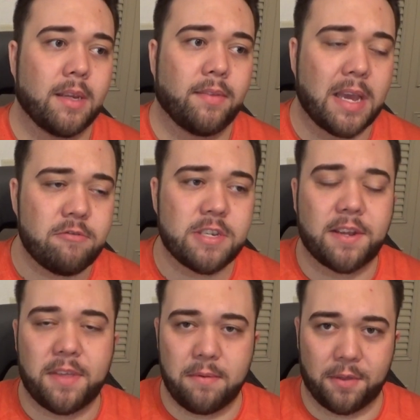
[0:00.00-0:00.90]
interesting
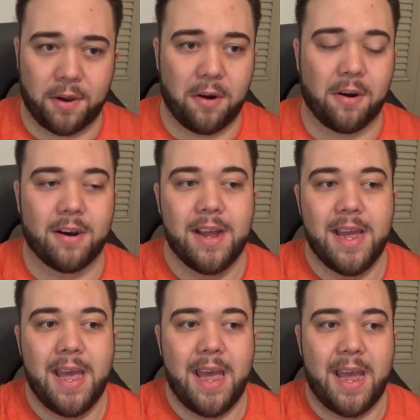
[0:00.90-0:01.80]
thing with her
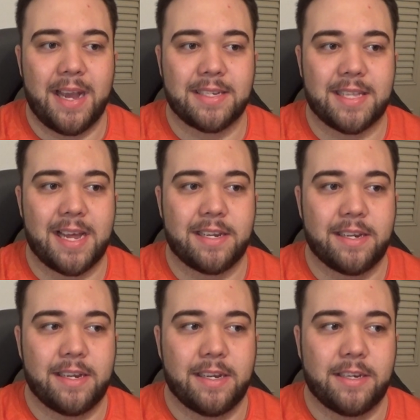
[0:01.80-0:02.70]
is that
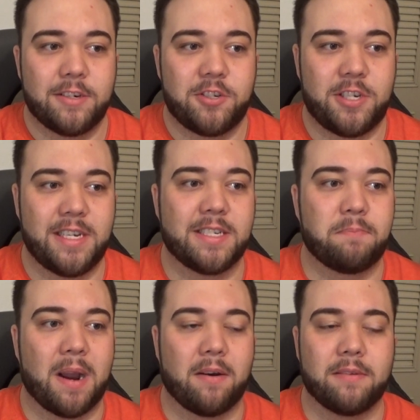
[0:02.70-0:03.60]
she
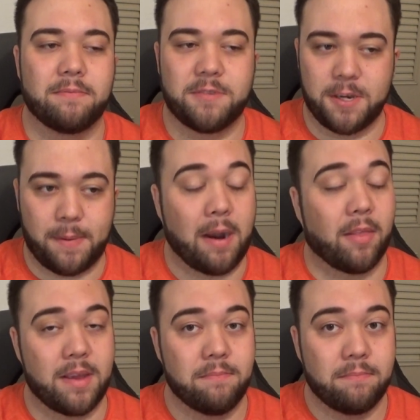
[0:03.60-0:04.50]

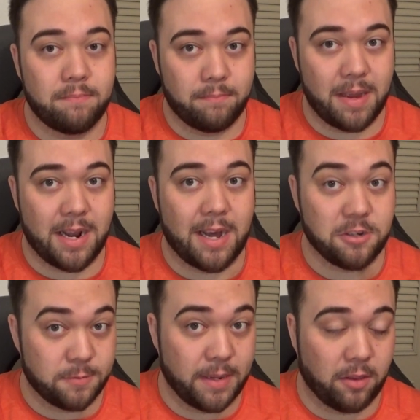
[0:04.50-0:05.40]
apparently may not
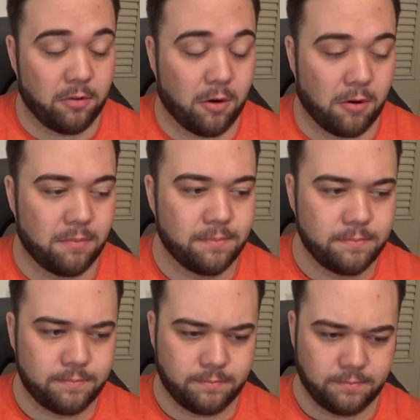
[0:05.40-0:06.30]
just be a little girl.
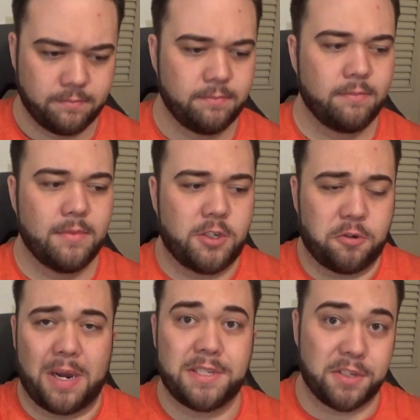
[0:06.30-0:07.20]
She
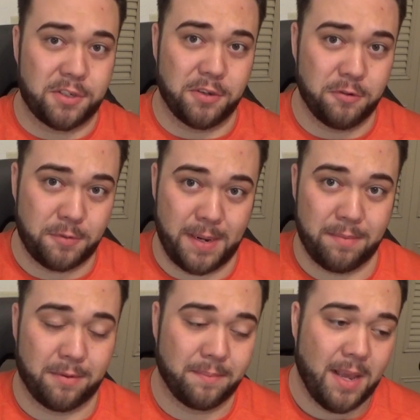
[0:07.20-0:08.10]
tries to seduce
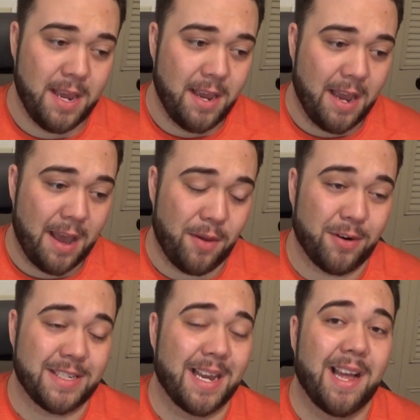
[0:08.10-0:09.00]
people. And there
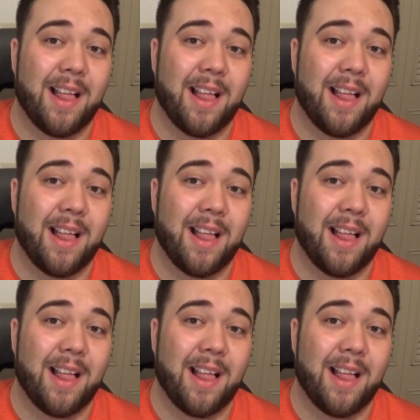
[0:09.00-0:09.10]
is a